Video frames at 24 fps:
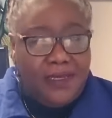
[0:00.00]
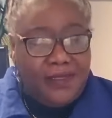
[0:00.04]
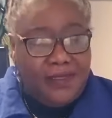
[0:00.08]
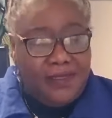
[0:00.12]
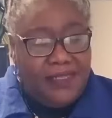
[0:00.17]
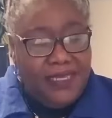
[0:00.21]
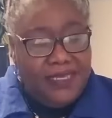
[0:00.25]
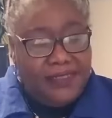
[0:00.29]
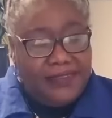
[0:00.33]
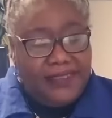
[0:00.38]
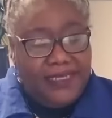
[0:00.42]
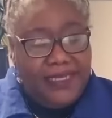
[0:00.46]

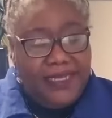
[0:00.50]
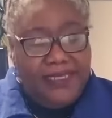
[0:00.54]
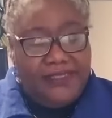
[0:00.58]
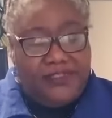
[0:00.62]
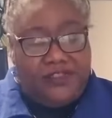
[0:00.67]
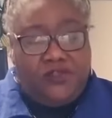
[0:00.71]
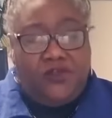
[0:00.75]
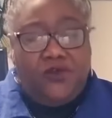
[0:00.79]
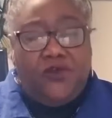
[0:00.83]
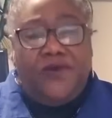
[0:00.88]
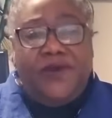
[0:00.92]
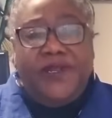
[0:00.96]
These
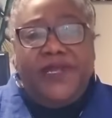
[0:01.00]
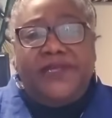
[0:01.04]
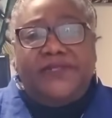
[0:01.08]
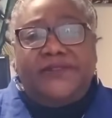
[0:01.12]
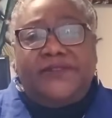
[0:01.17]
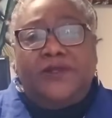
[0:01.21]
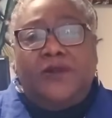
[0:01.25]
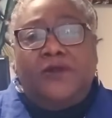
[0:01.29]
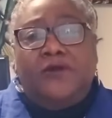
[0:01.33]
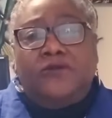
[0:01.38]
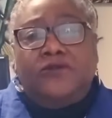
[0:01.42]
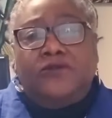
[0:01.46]

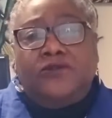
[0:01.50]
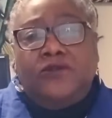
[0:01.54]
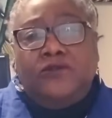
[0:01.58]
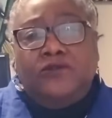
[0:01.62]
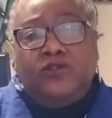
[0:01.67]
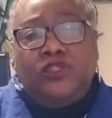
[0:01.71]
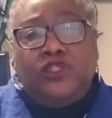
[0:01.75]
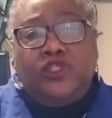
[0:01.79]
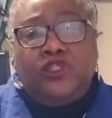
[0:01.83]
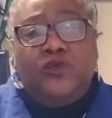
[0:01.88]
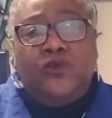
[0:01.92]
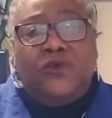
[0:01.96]
historians also
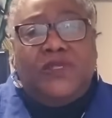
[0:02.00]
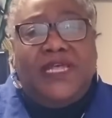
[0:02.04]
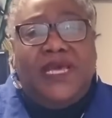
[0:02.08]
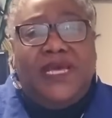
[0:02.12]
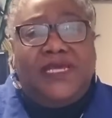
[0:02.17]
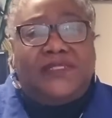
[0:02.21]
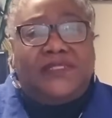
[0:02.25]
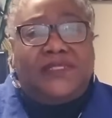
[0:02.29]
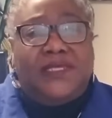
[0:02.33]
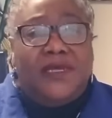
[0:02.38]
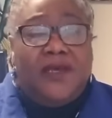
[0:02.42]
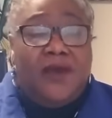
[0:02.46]
show
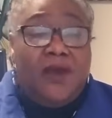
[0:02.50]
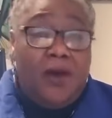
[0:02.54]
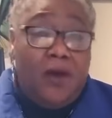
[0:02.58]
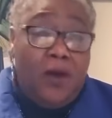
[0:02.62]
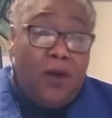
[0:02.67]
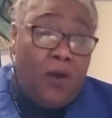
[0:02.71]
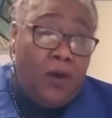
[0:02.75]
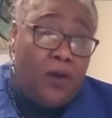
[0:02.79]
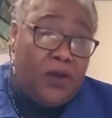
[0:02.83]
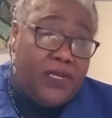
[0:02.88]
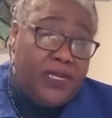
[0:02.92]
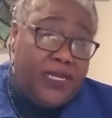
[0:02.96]
that,
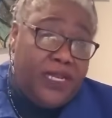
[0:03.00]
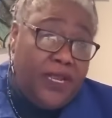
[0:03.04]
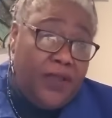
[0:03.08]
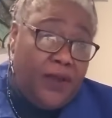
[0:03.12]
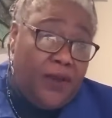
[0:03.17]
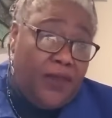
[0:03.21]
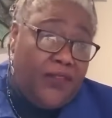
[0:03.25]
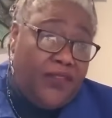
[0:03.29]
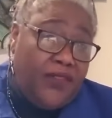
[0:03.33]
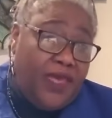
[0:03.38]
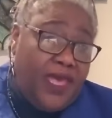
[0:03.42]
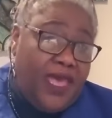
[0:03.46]
on the
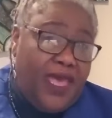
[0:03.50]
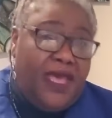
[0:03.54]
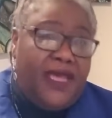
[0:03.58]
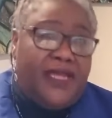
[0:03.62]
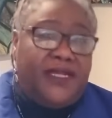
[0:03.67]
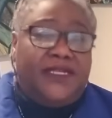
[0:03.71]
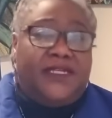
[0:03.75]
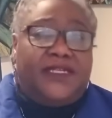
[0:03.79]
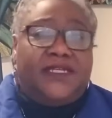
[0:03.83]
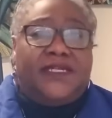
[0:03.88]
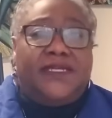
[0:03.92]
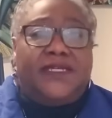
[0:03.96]
other
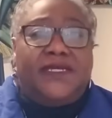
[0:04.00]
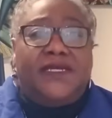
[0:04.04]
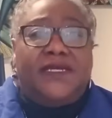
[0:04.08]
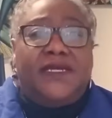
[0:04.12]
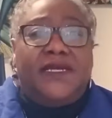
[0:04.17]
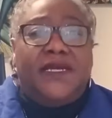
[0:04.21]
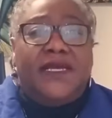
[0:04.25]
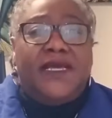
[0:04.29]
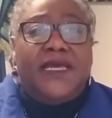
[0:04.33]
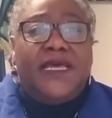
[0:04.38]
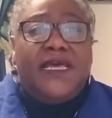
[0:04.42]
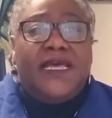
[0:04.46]
hand,
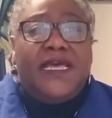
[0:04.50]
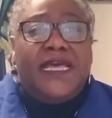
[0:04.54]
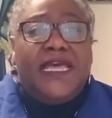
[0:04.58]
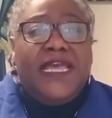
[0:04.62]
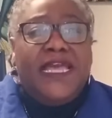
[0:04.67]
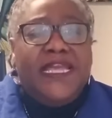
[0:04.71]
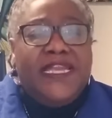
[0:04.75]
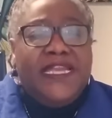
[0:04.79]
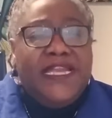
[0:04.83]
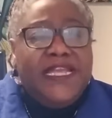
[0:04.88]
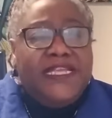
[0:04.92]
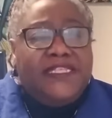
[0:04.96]

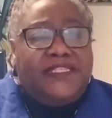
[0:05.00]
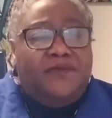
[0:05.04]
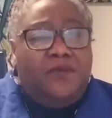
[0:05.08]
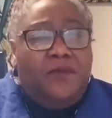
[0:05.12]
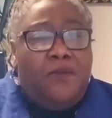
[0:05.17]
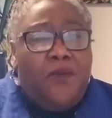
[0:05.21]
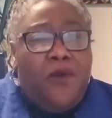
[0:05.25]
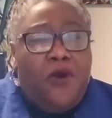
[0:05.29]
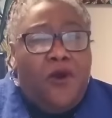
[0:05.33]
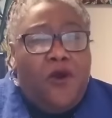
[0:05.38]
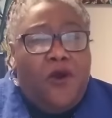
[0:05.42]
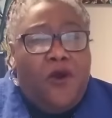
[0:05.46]
it is
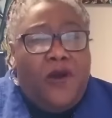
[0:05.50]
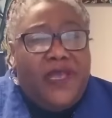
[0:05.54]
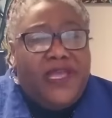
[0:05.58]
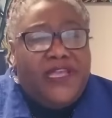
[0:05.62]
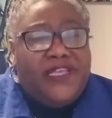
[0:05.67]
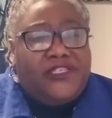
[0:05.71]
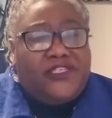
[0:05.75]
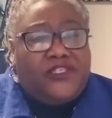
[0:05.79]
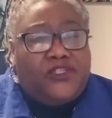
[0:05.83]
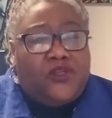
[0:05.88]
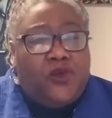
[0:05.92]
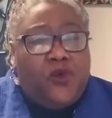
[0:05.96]
more
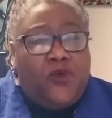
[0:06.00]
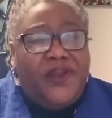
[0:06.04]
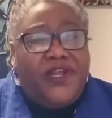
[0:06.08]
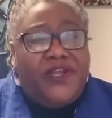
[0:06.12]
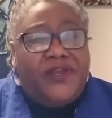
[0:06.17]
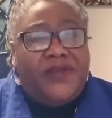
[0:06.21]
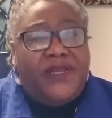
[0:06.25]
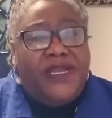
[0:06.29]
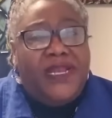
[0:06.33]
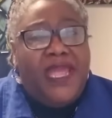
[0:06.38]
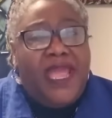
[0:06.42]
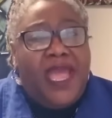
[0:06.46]

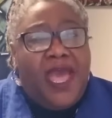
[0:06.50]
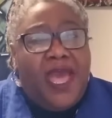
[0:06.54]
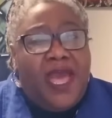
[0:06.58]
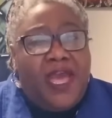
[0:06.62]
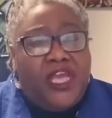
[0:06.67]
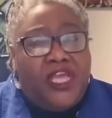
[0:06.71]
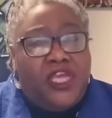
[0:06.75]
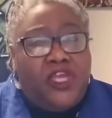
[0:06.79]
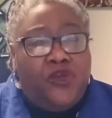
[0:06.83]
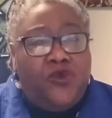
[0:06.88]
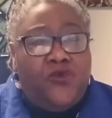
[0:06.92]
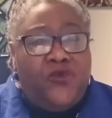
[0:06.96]
historically
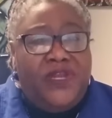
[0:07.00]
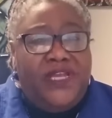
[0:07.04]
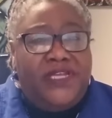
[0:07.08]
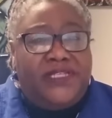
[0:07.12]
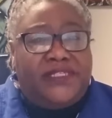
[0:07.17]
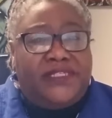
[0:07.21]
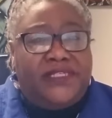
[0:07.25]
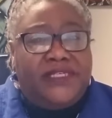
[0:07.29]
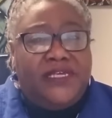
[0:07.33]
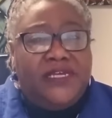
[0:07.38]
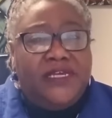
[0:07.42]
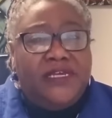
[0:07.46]

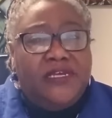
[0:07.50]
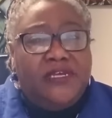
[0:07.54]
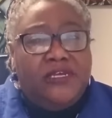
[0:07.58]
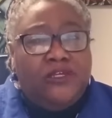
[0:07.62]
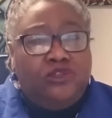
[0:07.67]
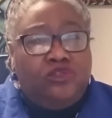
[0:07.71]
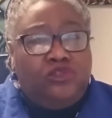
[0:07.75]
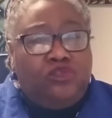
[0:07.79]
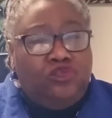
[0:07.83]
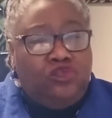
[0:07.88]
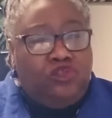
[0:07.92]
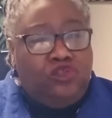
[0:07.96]
accurate
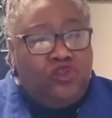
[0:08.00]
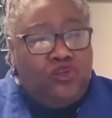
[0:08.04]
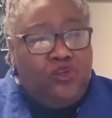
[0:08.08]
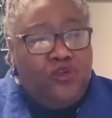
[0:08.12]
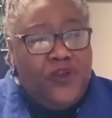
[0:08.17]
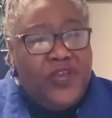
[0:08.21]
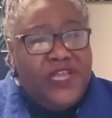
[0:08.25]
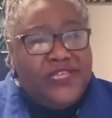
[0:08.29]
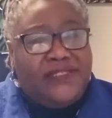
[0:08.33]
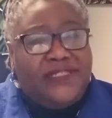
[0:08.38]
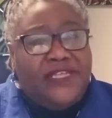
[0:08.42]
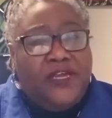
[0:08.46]
to
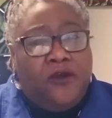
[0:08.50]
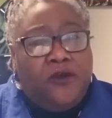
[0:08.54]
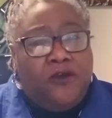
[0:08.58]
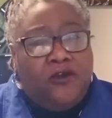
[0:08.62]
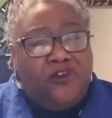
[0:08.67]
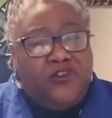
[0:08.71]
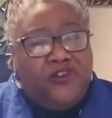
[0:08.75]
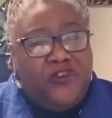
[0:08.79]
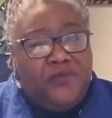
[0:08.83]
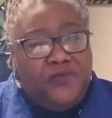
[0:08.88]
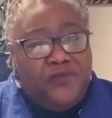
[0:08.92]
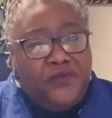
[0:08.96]
trace the
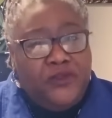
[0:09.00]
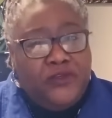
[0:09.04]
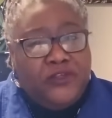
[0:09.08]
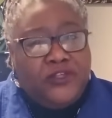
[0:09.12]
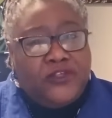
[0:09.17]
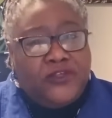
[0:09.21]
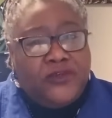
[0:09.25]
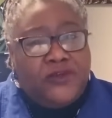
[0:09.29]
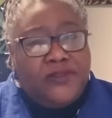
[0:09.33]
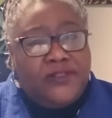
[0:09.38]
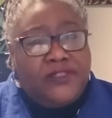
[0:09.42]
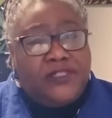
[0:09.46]

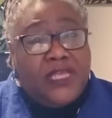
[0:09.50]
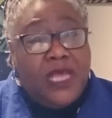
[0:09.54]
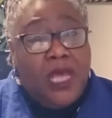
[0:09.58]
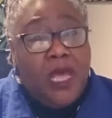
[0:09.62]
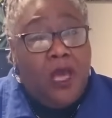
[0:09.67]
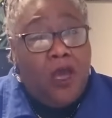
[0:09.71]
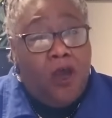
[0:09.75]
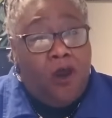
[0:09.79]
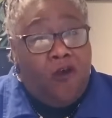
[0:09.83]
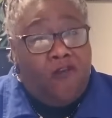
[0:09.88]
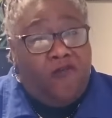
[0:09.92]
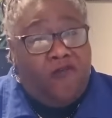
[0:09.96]
contributions
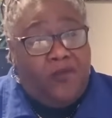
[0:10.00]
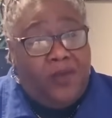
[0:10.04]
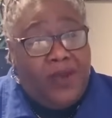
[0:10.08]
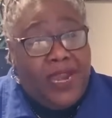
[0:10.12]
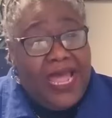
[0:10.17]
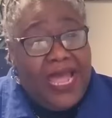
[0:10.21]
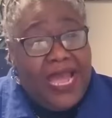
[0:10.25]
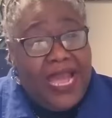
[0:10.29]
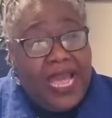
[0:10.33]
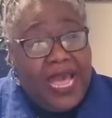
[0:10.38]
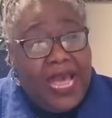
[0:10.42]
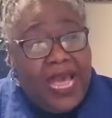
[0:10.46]
of
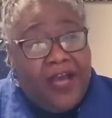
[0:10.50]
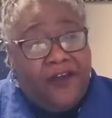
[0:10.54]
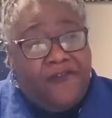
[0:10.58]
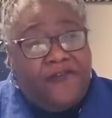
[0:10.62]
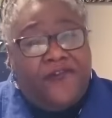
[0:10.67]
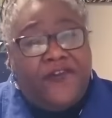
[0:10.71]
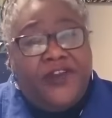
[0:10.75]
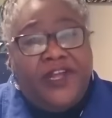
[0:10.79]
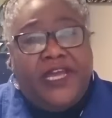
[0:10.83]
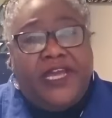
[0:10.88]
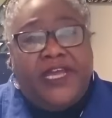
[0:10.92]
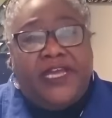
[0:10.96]
Black
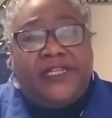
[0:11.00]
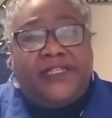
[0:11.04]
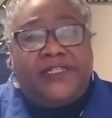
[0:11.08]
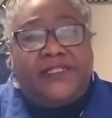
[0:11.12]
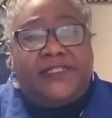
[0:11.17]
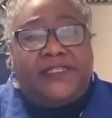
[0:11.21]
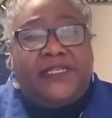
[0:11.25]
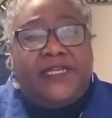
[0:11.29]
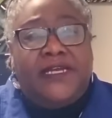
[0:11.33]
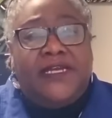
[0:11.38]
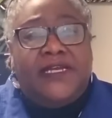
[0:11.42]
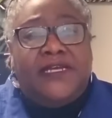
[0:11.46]

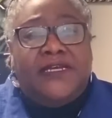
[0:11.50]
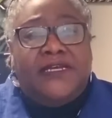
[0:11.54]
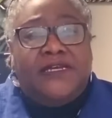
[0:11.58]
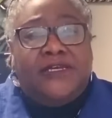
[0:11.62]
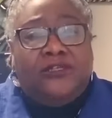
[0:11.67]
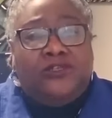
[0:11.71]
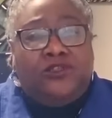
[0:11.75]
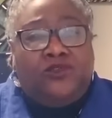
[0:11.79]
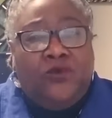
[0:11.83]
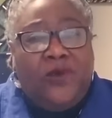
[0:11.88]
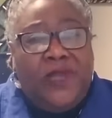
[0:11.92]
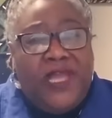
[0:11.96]
Africans
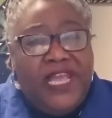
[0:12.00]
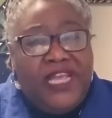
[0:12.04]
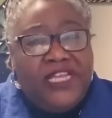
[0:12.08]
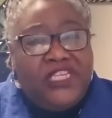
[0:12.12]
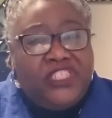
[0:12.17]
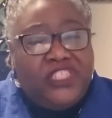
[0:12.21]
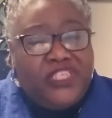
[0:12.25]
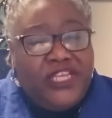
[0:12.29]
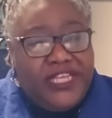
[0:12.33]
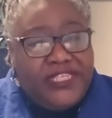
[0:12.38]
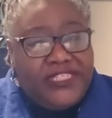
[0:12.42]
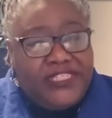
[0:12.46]
to
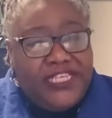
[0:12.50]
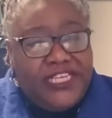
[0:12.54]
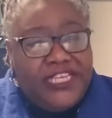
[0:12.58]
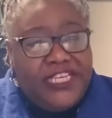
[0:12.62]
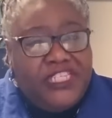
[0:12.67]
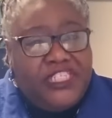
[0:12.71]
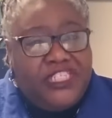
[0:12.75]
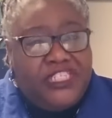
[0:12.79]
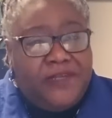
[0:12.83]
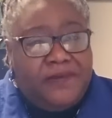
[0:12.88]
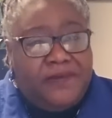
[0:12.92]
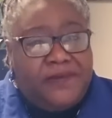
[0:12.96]
ancient
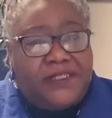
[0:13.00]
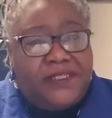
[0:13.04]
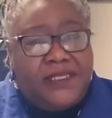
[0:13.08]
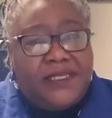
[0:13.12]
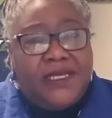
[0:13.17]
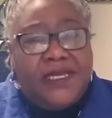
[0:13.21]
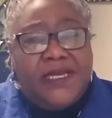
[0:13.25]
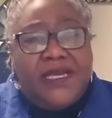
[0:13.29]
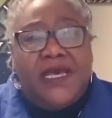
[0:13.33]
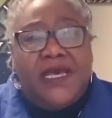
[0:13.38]
Egypt